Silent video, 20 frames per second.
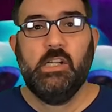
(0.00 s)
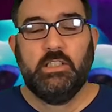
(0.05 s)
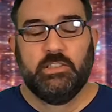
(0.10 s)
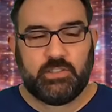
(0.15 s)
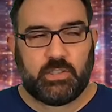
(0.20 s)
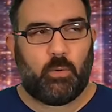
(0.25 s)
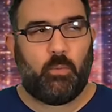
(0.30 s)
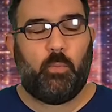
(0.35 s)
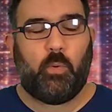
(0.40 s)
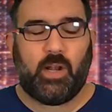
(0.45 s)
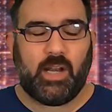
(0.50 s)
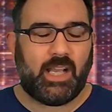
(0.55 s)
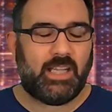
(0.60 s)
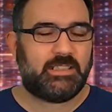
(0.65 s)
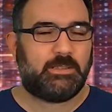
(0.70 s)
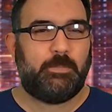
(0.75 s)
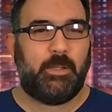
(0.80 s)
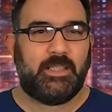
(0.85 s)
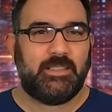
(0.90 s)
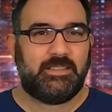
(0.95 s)
So in one
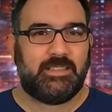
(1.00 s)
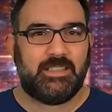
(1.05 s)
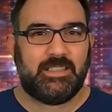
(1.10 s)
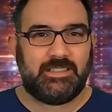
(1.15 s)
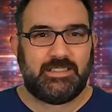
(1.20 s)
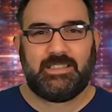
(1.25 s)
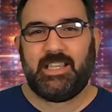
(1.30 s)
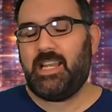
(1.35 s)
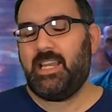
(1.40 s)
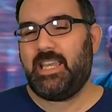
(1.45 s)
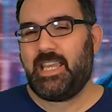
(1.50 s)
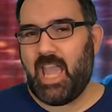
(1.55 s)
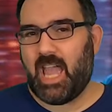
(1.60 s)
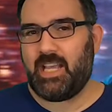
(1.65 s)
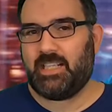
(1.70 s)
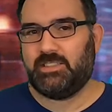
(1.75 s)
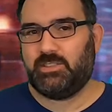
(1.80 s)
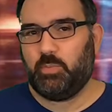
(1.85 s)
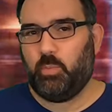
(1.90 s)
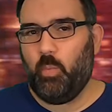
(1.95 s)
aspect, the silly
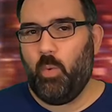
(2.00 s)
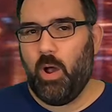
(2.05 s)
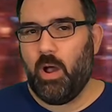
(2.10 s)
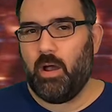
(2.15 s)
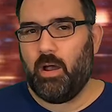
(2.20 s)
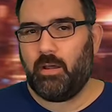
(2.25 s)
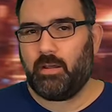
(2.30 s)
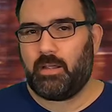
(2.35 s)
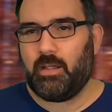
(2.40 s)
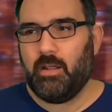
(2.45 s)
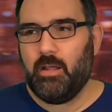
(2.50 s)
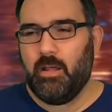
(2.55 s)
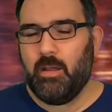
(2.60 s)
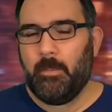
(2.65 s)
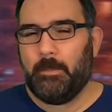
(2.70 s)
gags work,